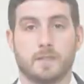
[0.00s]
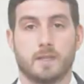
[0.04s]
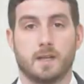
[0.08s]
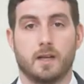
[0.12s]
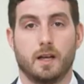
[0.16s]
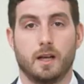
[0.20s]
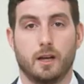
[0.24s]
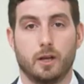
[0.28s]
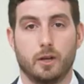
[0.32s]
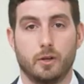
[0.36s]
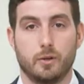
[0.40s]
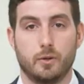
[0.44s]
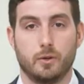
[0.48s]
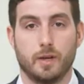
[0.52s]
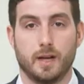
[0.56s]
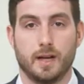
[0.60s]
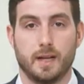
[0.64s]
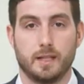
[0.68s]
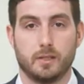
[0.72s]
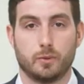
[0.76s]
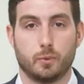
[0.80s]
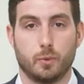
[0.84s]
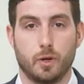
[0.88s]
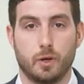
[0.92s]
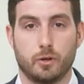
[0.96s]
Hello
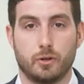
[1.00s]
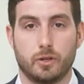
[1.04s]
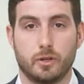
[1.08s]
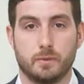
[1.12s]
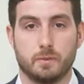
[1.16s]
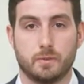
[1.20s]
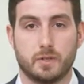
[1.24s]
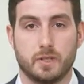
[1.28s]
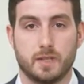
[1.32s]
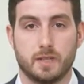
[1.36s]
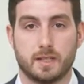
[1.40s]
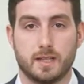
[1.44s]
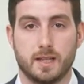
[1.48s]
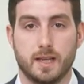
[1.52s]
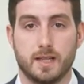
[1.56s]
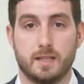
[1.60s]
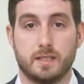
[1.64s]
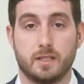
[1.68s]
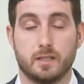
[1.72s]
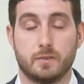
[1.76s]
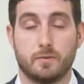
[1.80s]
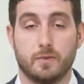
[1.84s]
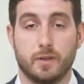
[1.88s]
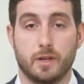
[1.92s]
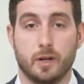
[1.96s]
and welcome to this
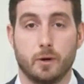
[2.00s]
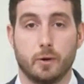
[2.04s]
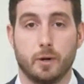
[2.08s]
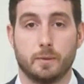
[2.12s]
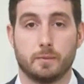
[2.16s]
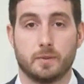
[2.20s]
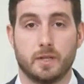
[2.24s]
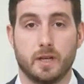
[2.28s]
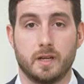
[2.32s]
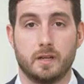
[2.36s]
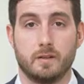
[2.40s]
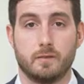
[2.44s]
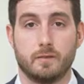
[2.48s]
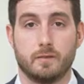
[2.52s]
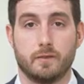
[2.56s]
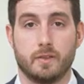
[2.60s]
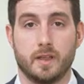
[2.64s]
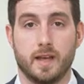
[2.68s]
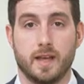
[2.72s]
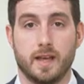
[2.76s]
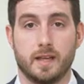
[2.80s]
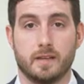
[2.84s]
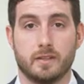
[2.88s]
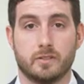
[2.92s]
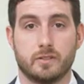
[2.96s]
latest video update for the
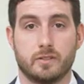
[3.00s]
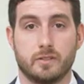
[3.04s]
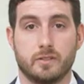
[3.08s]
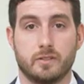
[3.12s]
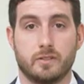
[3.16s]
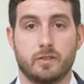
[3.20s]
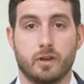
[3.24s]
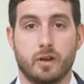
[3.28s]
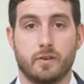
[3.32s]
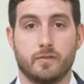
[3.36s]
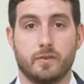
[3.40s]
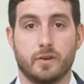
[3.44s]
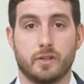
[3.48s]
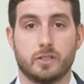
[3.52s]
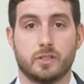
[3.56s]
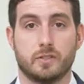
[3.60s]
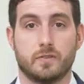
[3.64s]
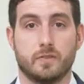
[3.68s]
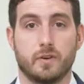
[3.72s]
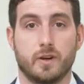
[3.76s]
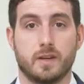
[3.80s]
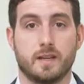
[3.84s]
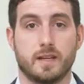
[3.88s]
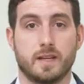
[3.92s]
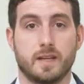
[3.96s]
Henderson
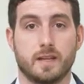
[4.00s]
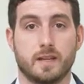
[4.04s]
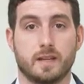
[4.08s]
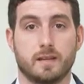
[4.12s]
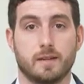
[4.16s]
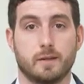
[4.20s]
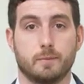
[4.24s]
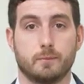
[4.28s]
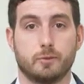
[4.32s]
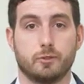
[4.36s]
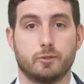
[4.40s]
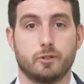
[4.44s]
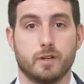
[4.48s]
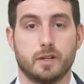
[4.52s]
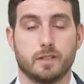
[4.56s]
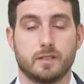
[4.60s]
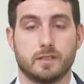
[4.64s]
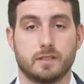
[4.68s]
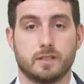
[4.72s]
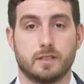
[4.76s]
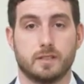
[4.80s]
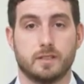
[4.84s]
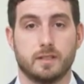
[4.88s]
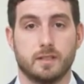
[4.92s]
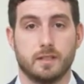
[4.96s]
Diversified Income
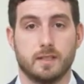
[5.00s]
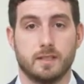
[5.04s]
Trust.